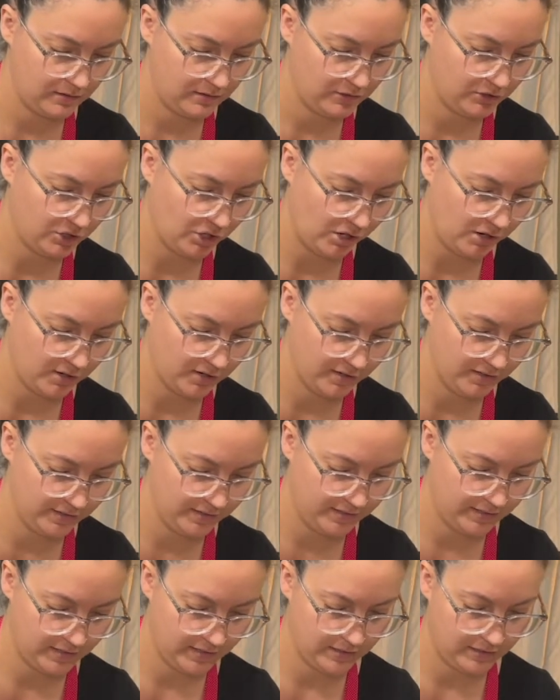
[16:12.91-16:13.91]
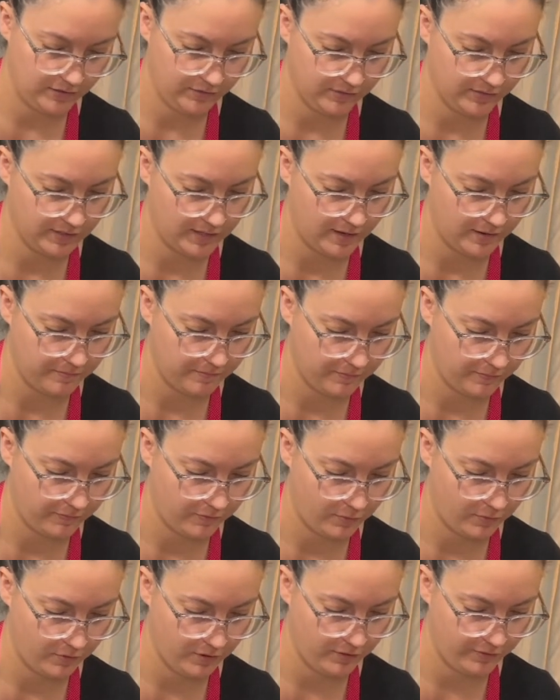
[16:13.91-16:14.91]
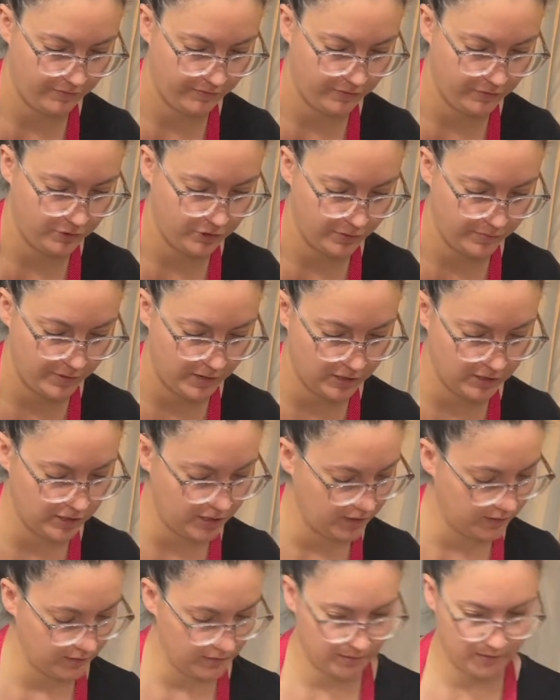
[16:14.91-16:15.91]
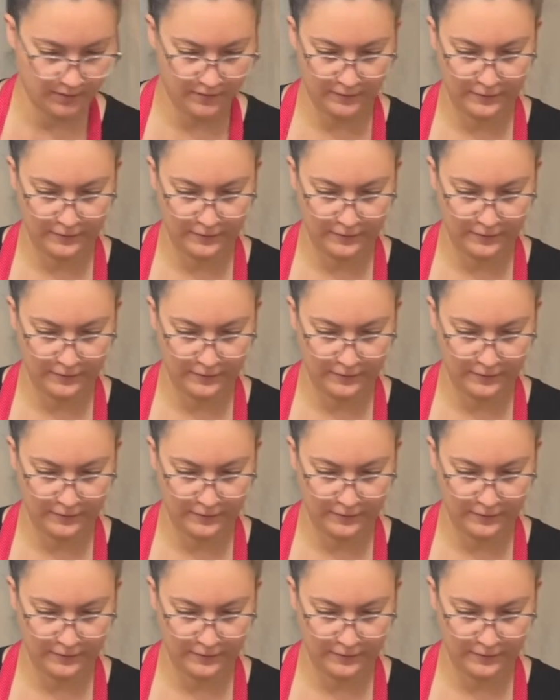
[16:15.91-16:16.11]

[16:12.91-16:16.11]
jars and use them for future projects.